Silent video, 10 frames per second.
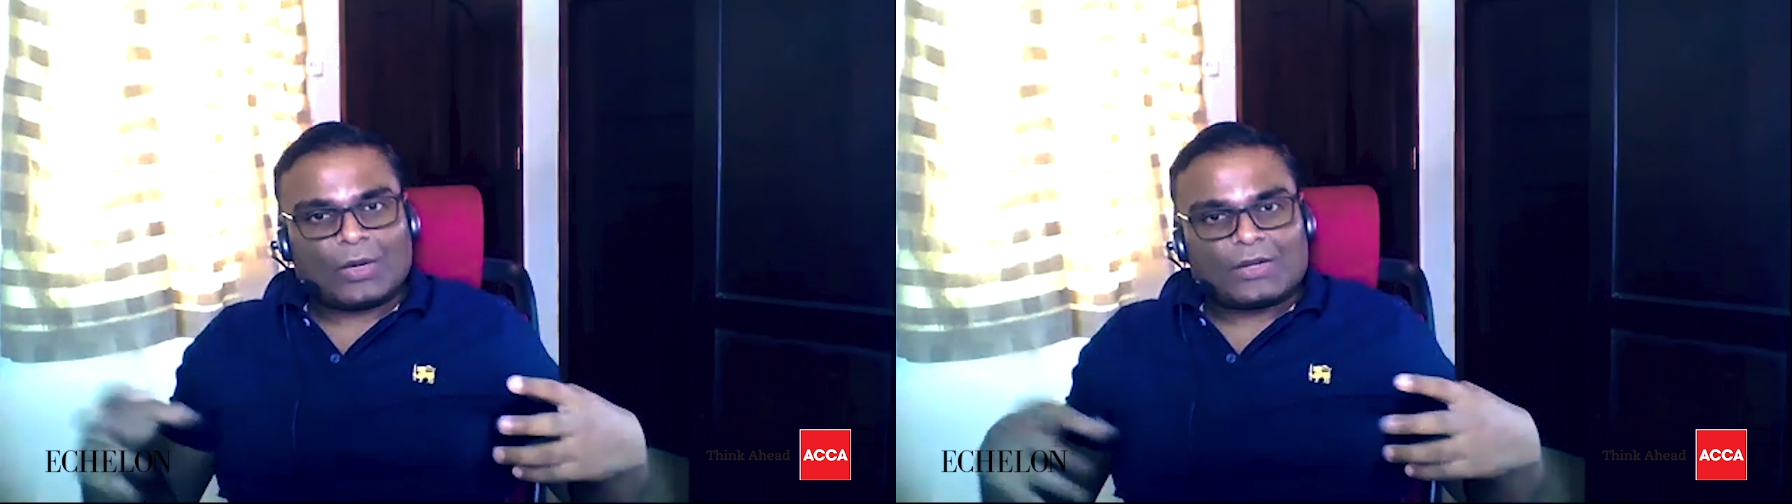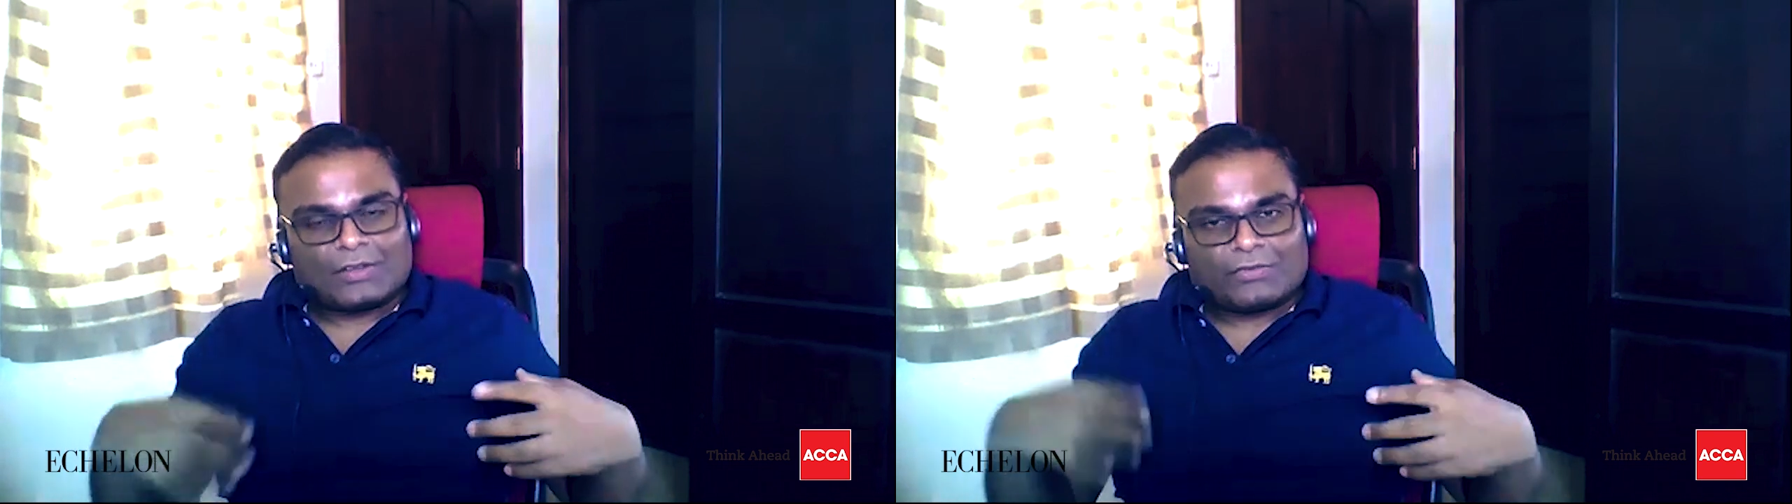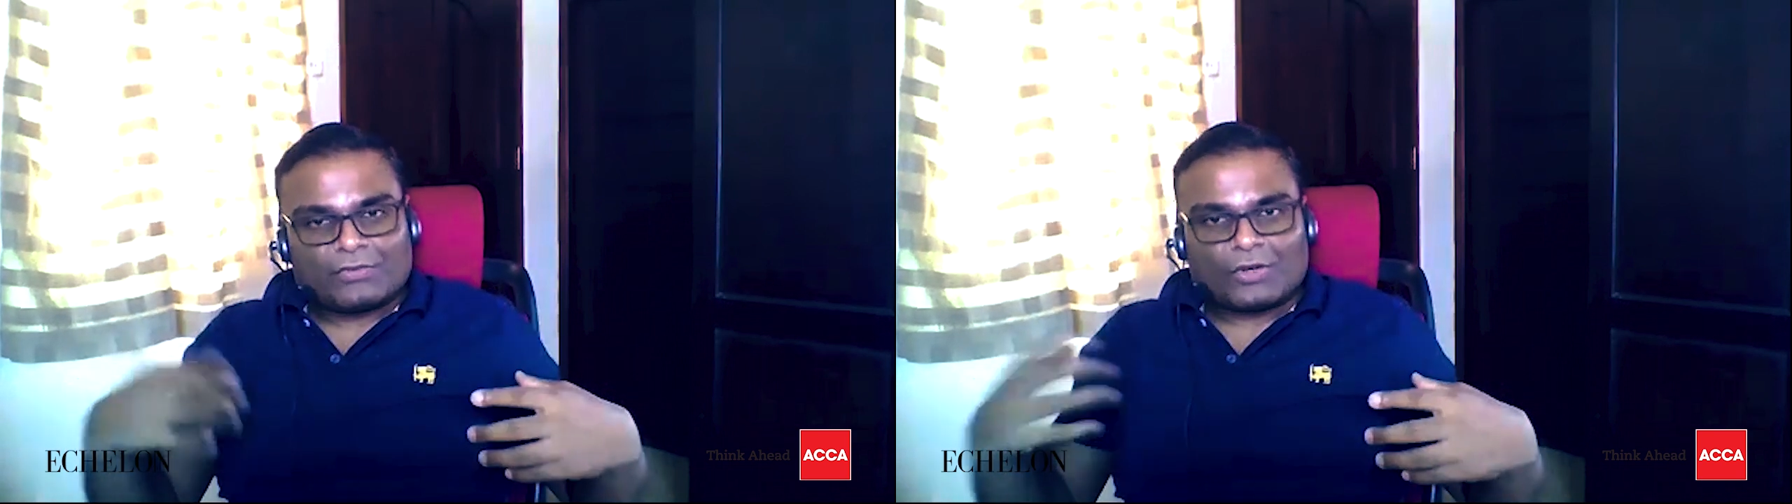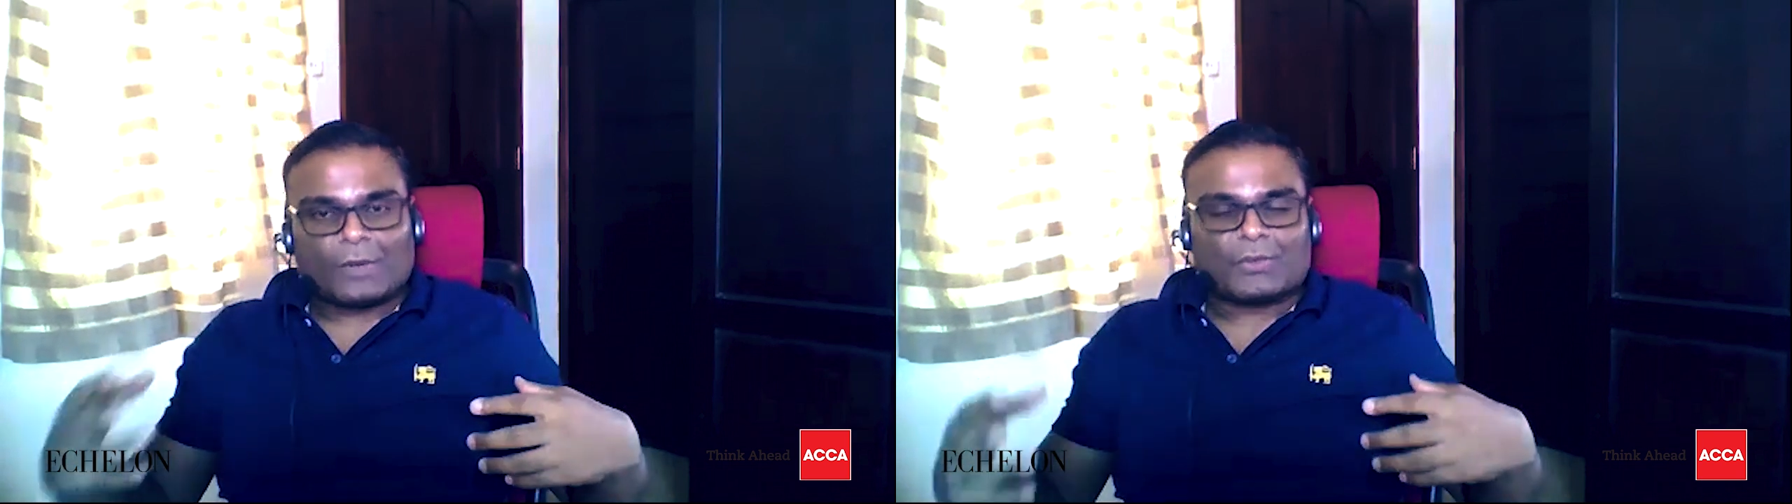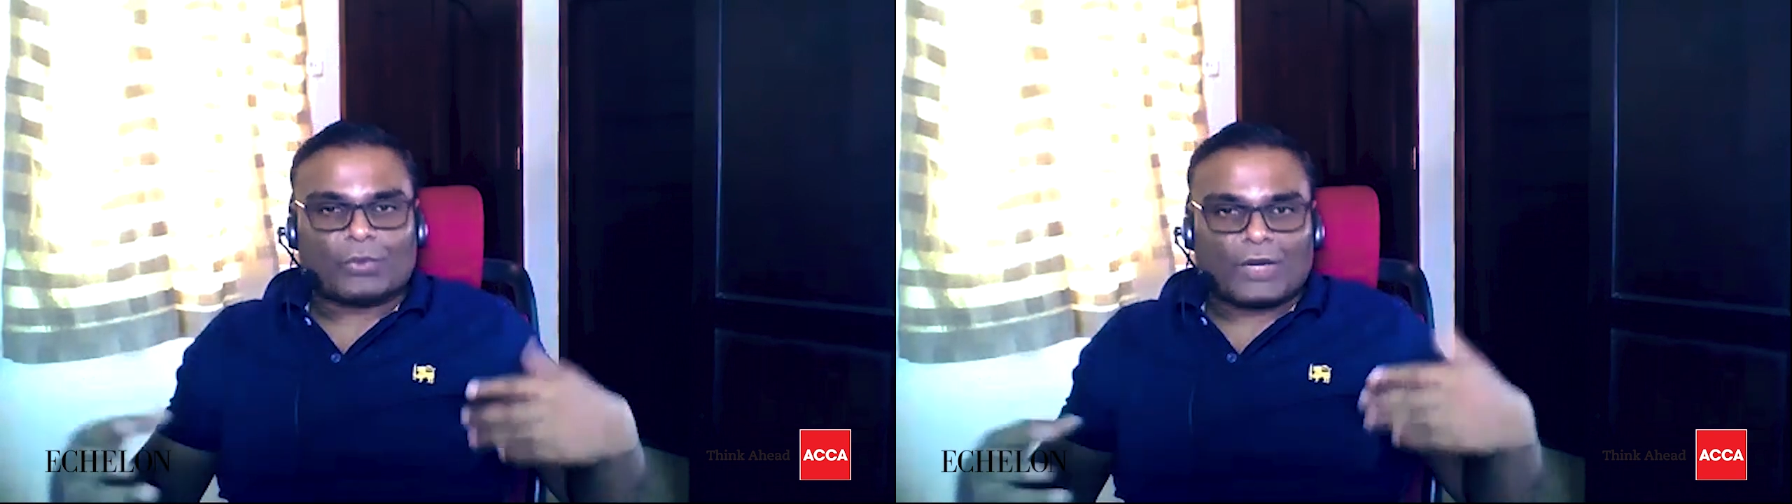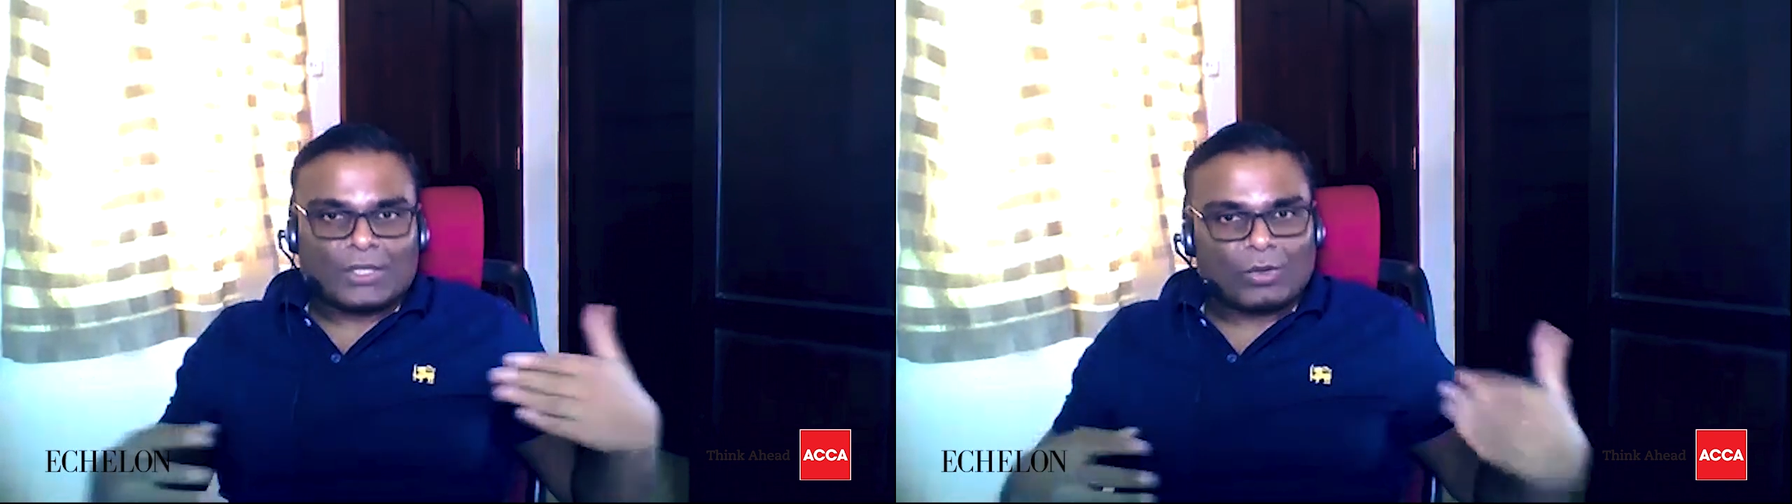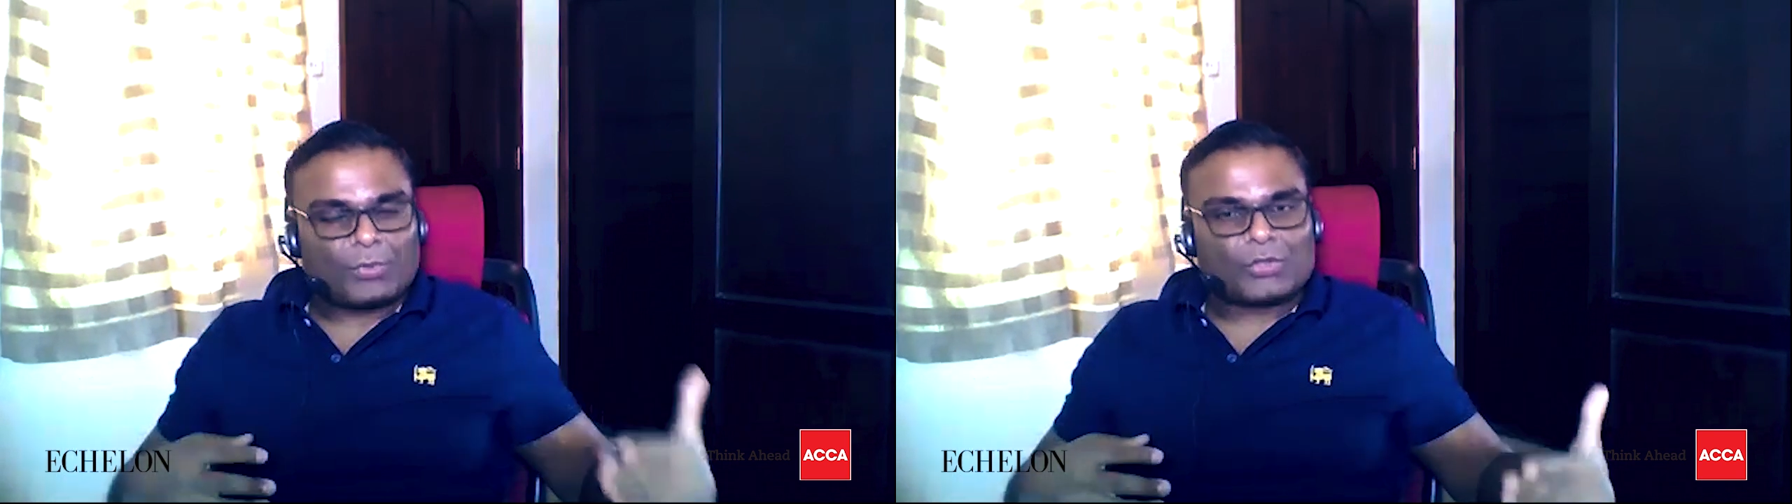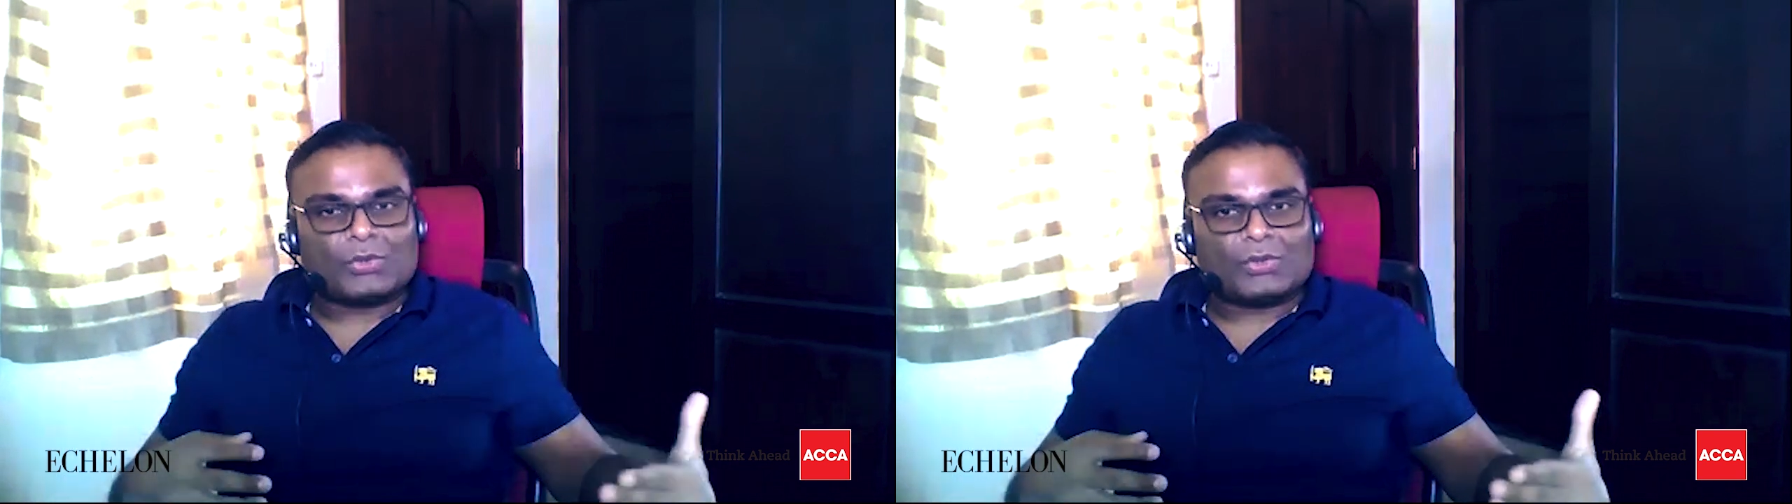what reforms, what
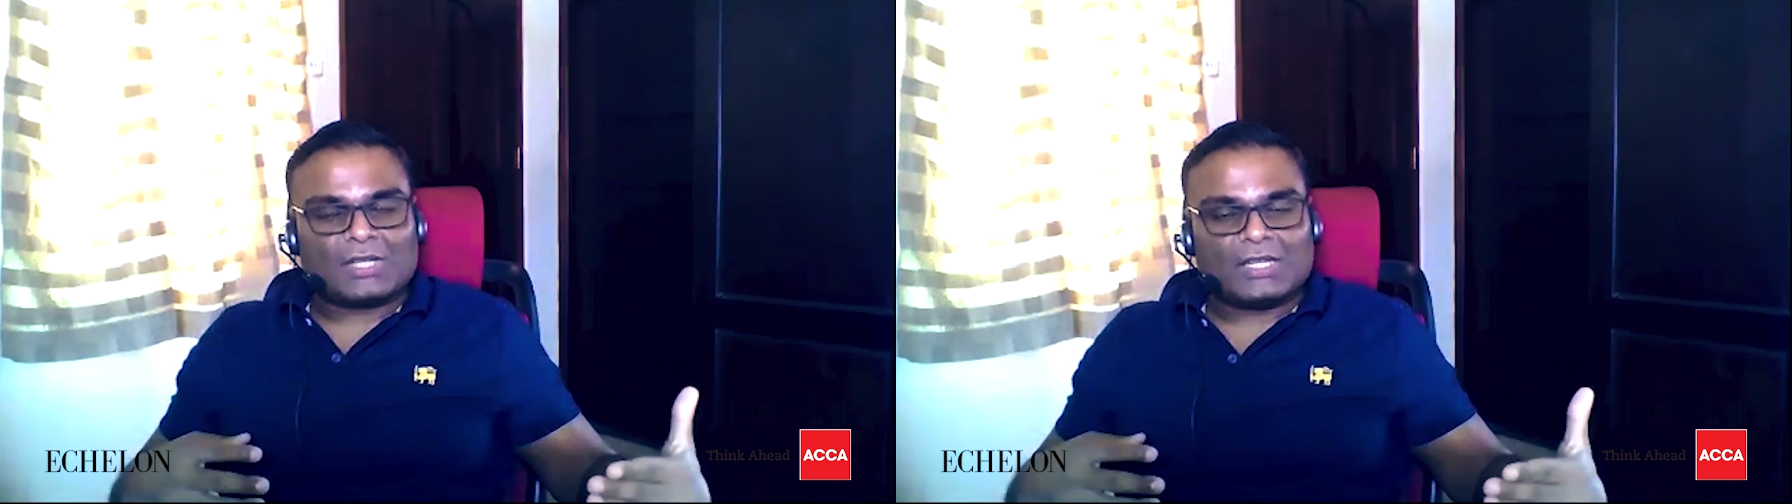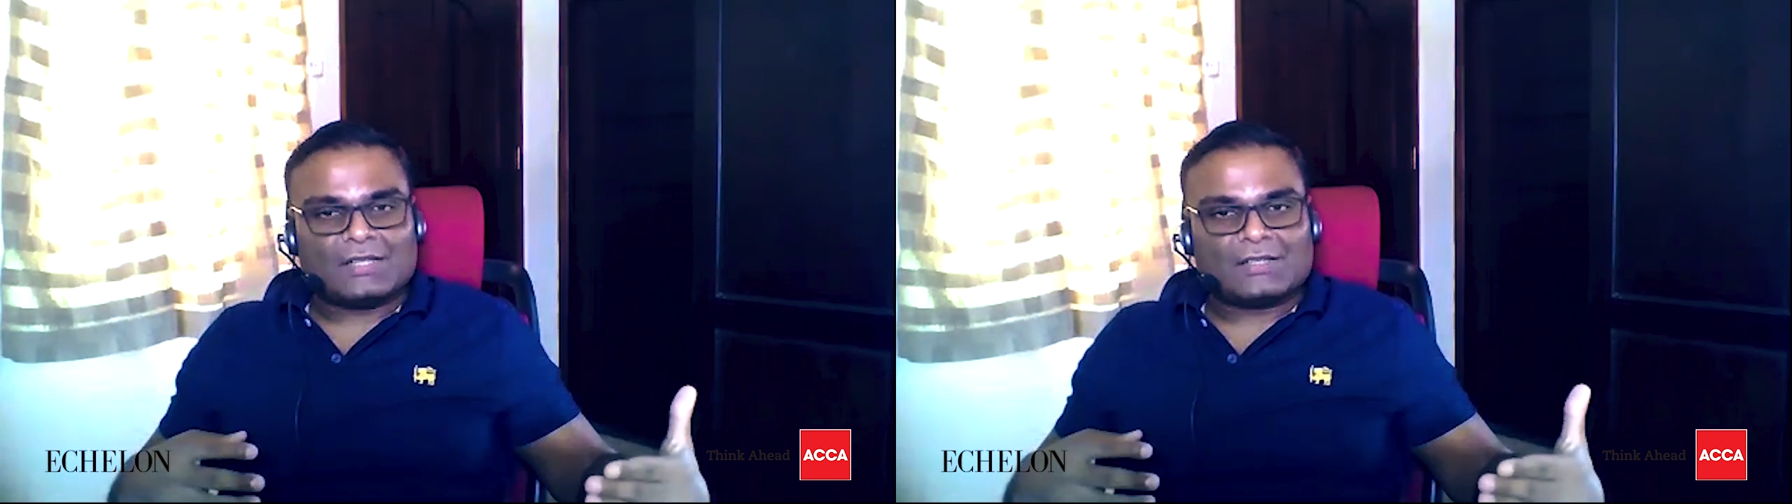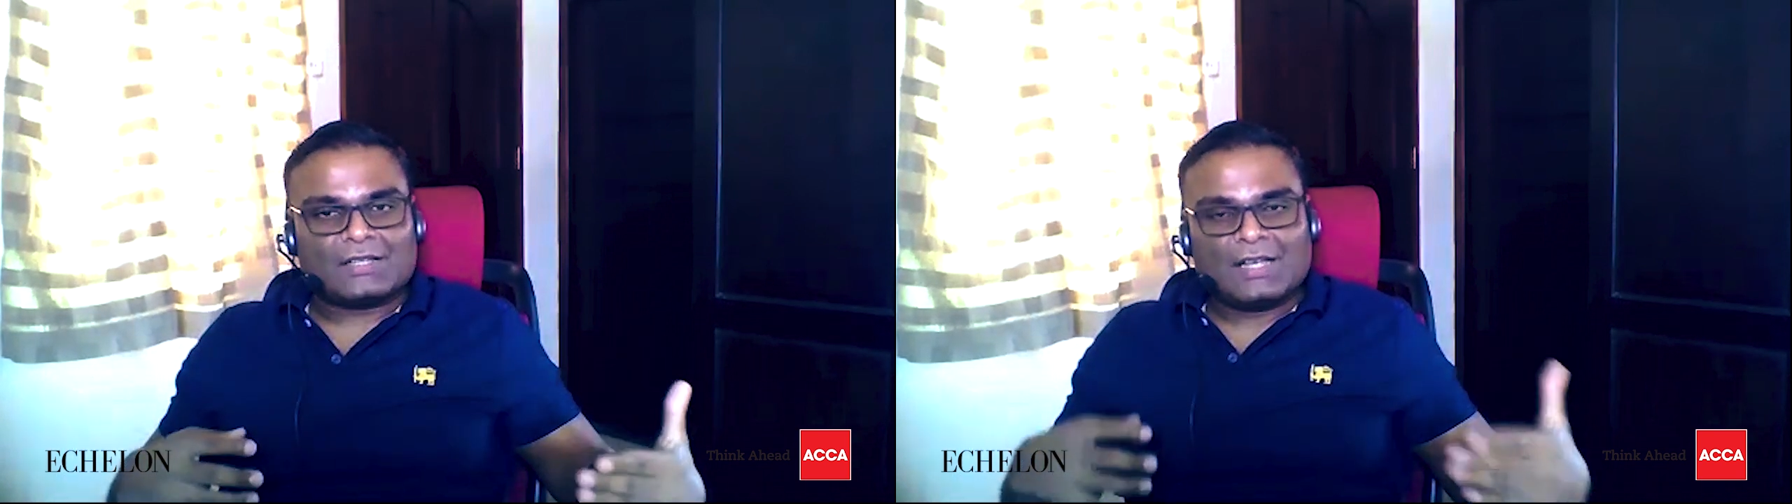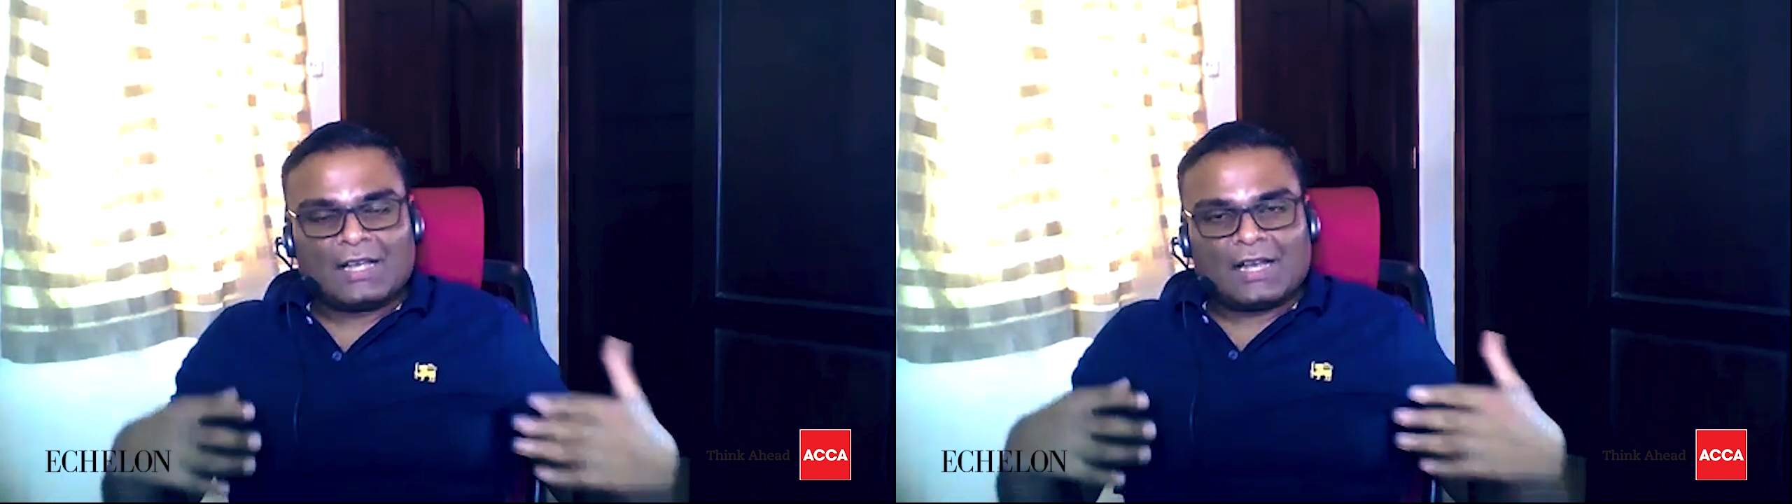new opportunities